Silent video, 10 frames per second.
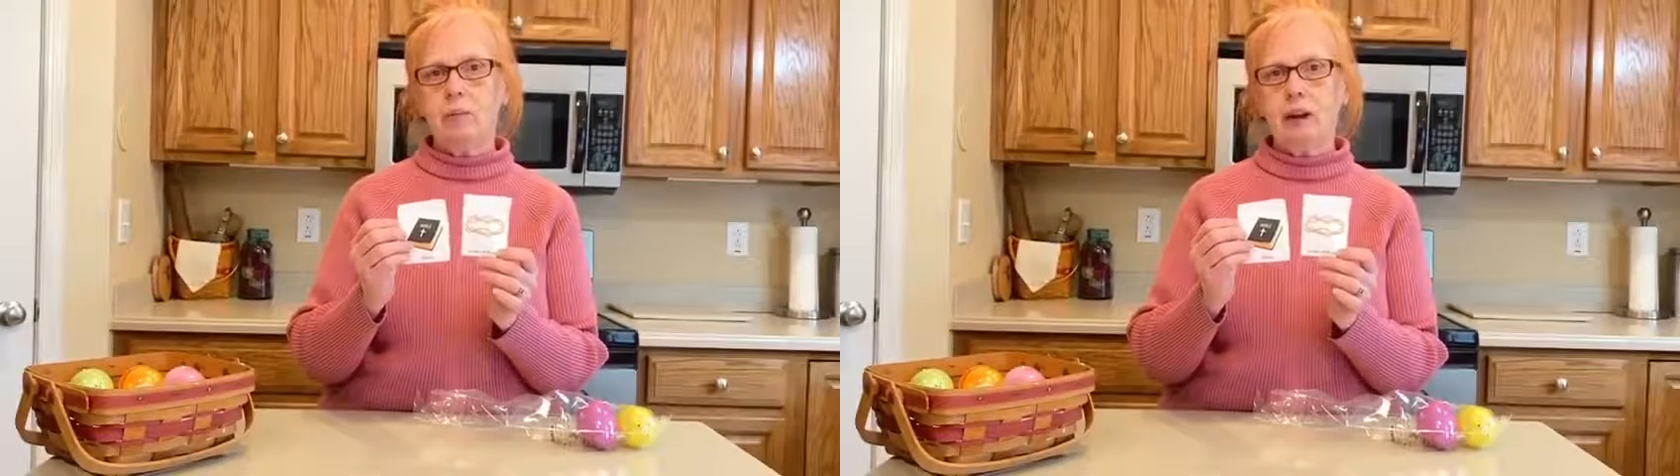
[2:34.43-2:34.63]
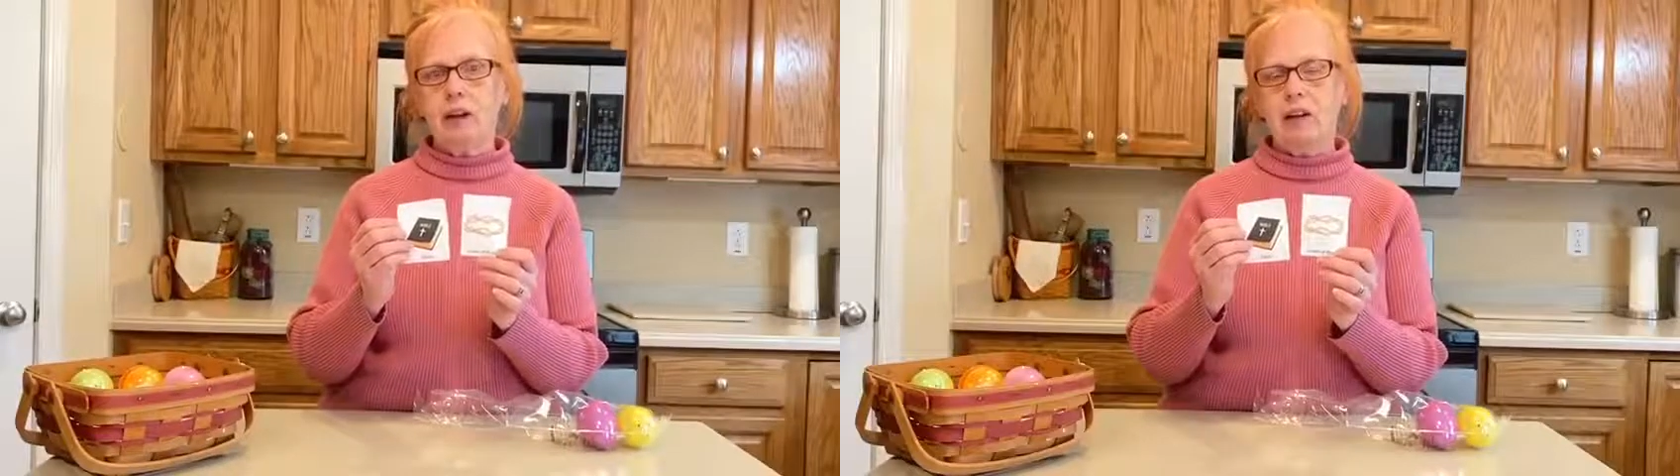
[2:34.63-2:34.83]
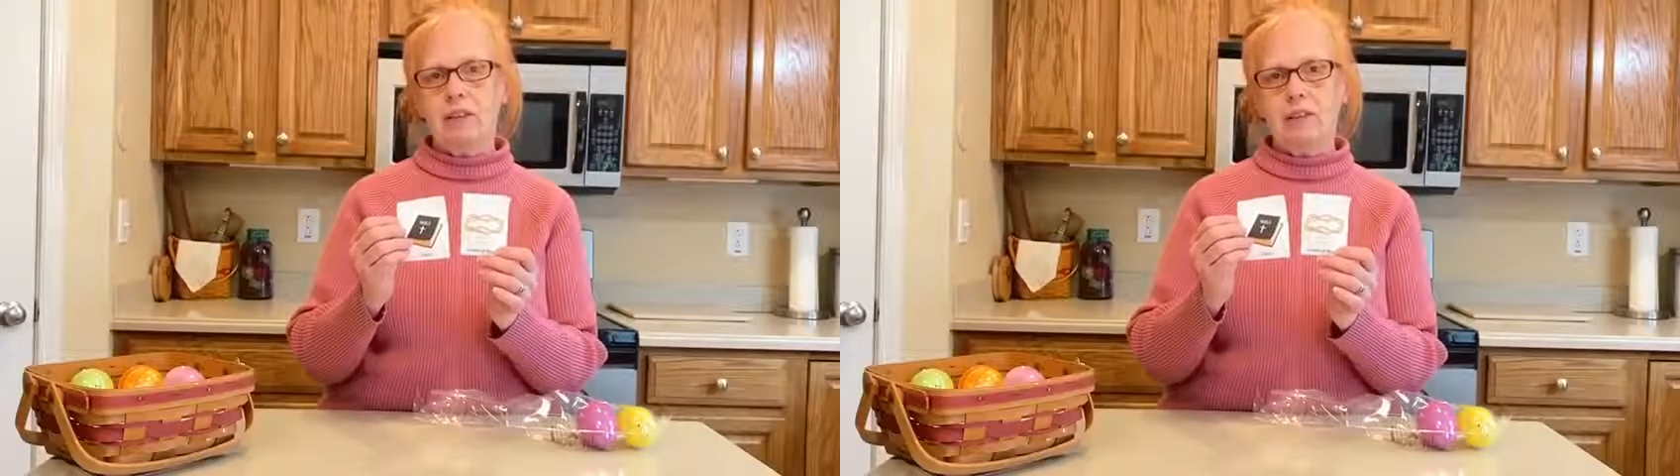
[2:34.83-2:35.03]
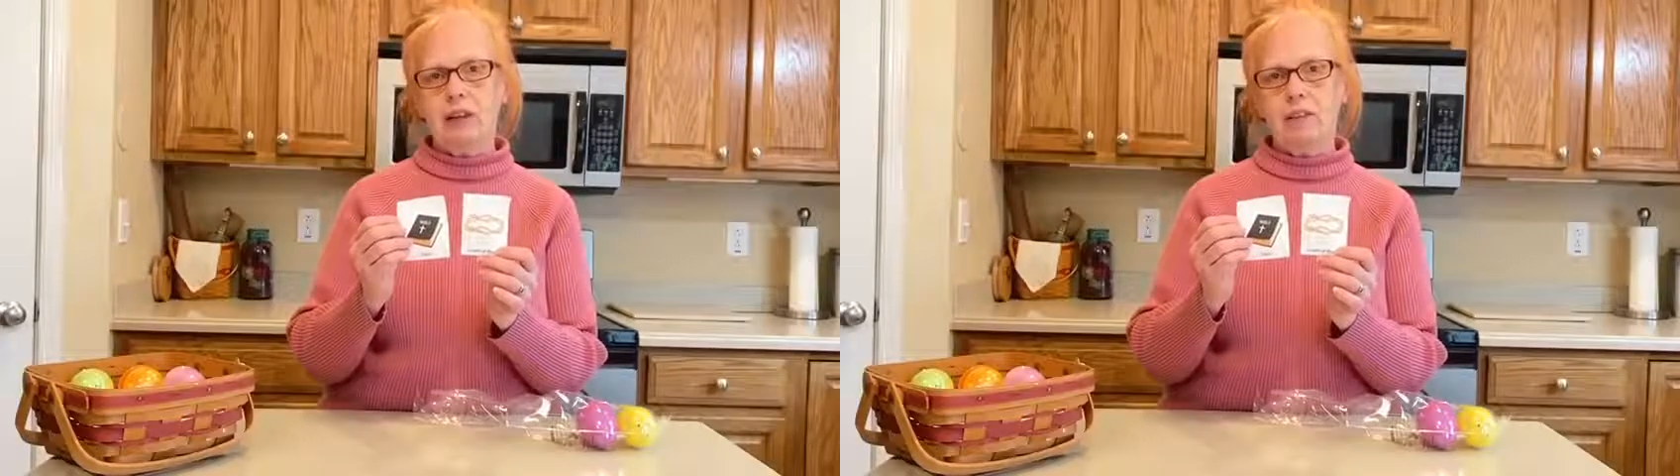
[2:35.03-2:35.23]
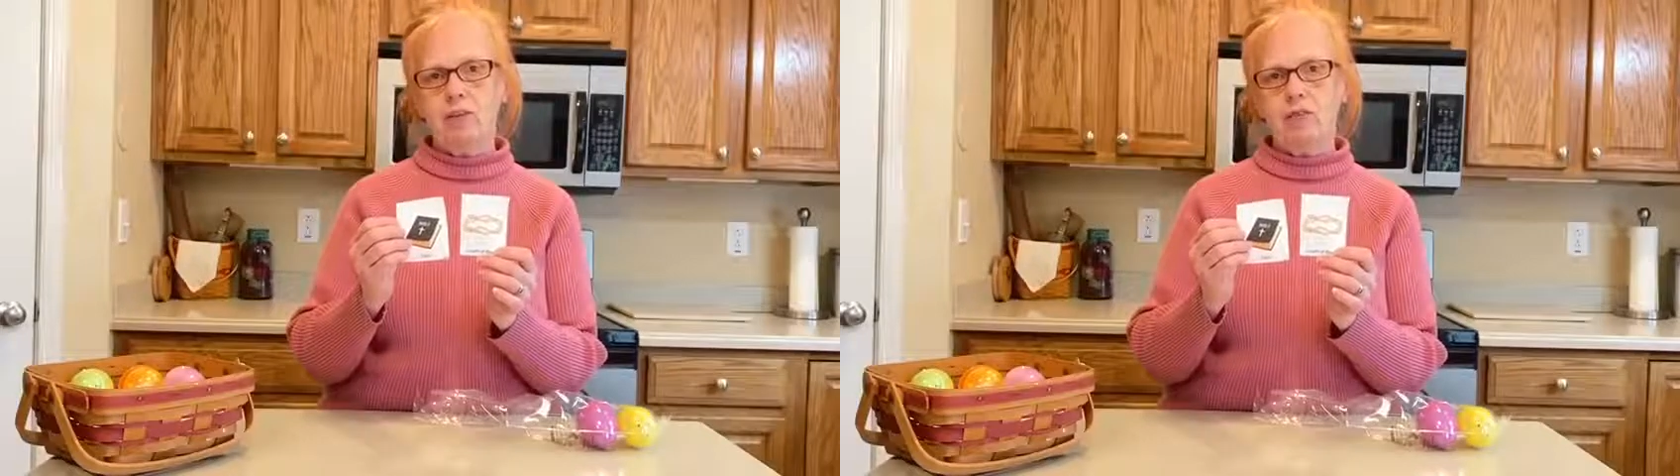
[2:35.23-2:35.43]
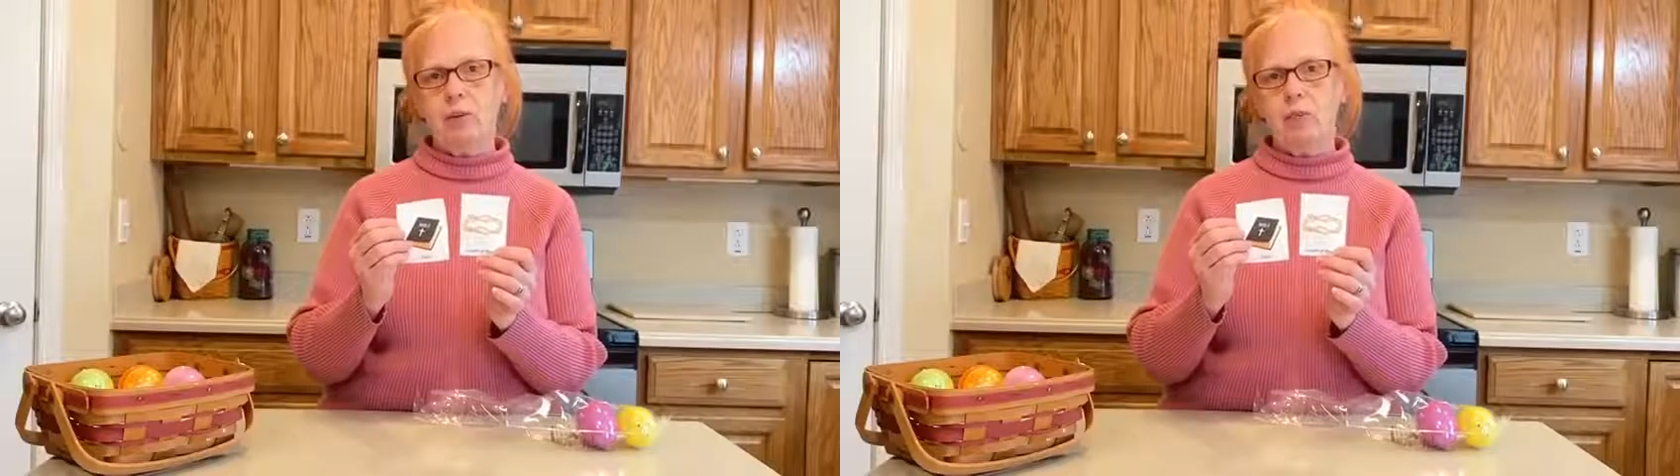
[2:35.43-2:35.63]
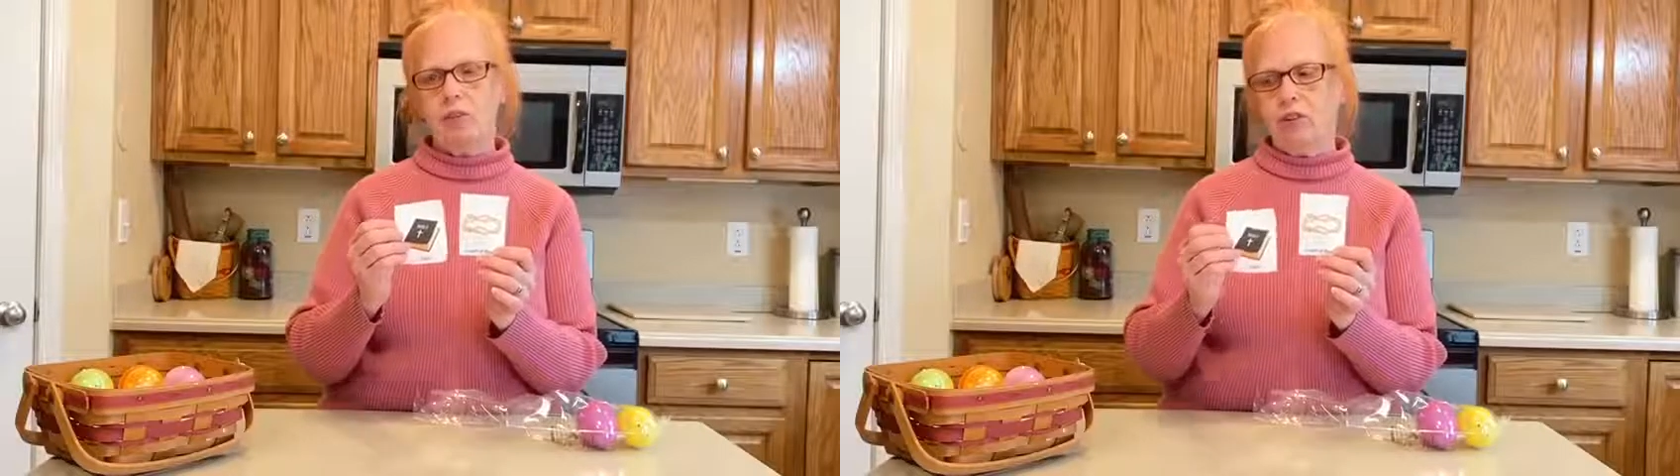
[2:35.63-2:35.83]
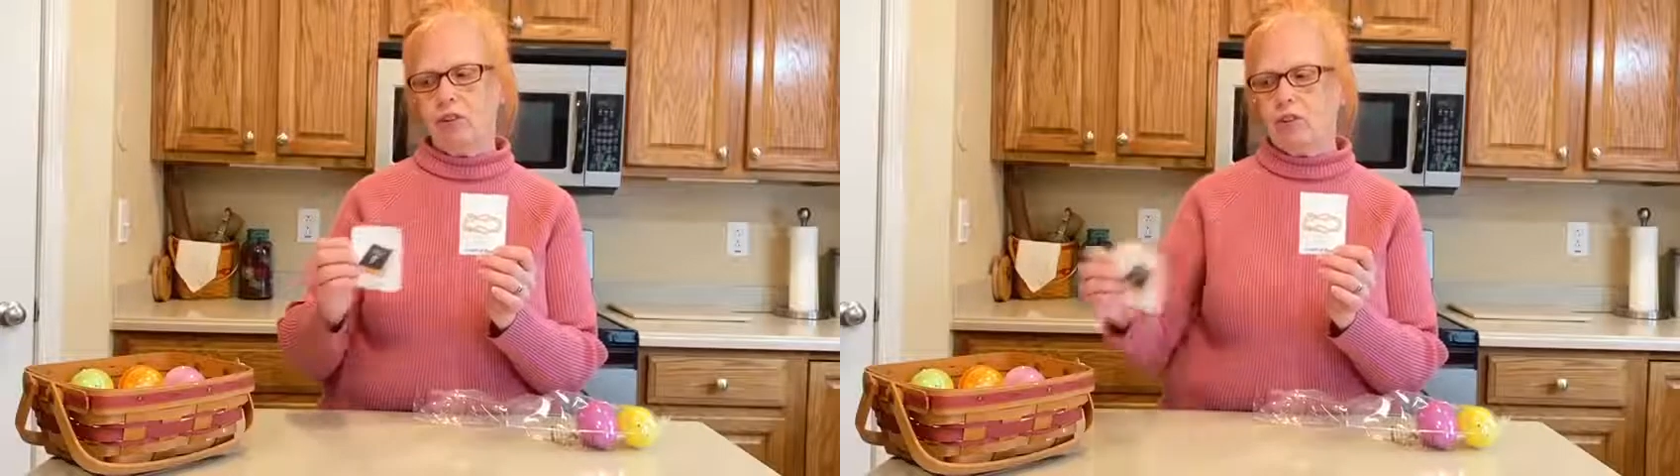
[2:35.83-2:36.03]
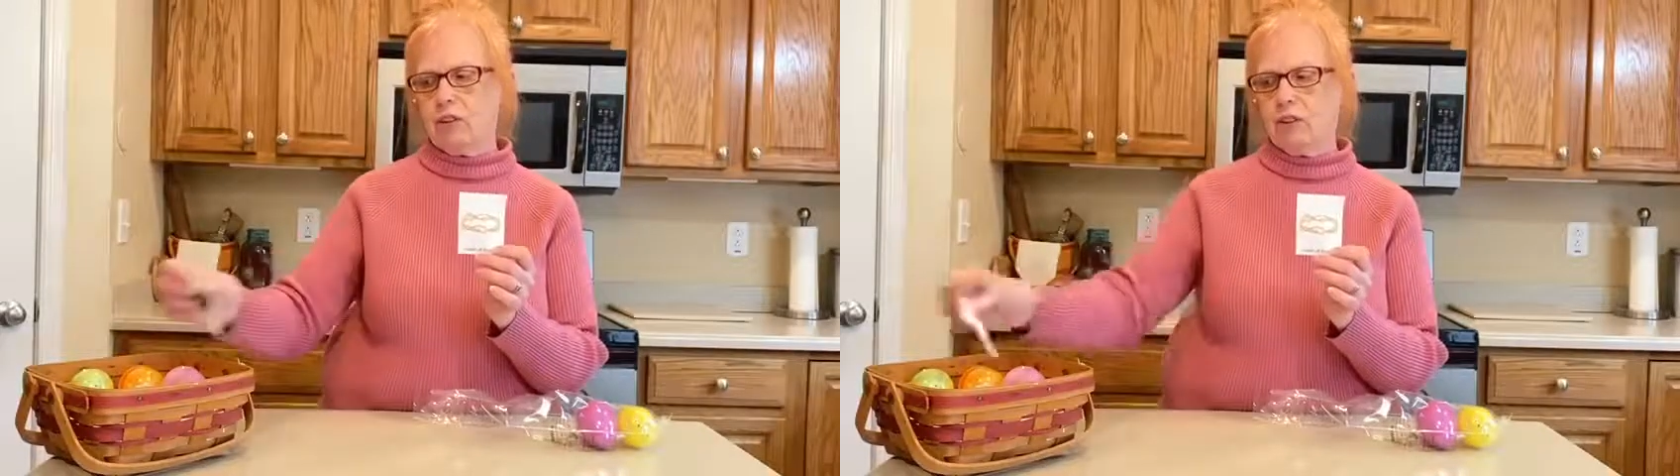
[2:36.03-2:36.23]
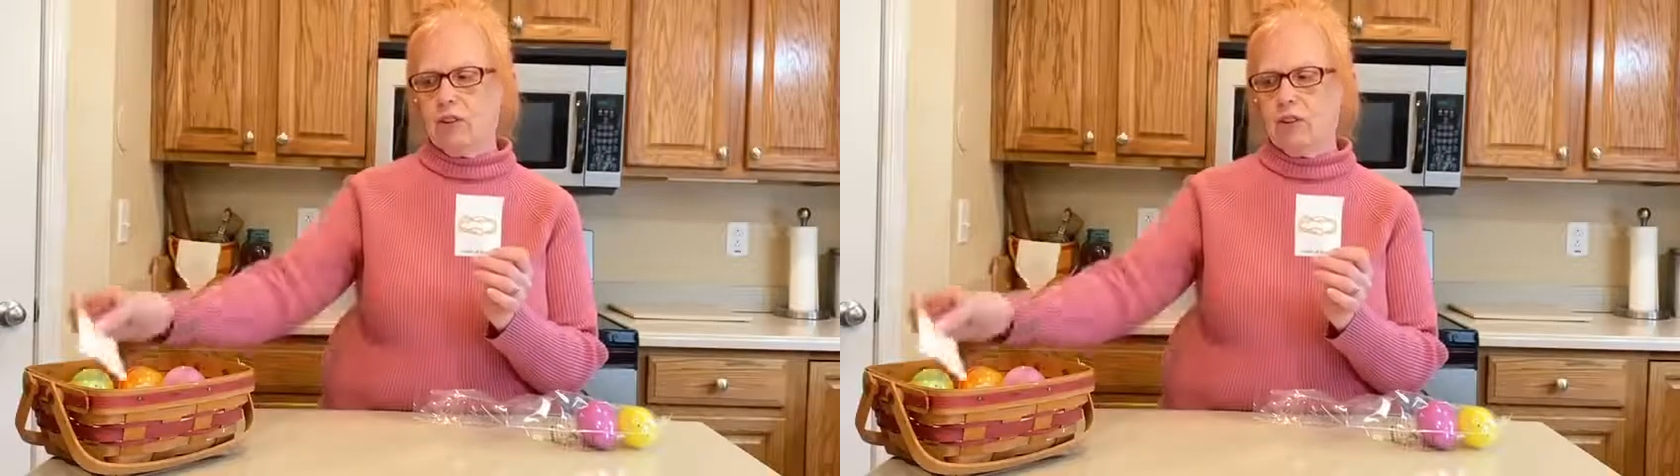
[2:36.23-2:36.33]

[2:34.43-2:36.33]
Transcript: about inside the scriptures.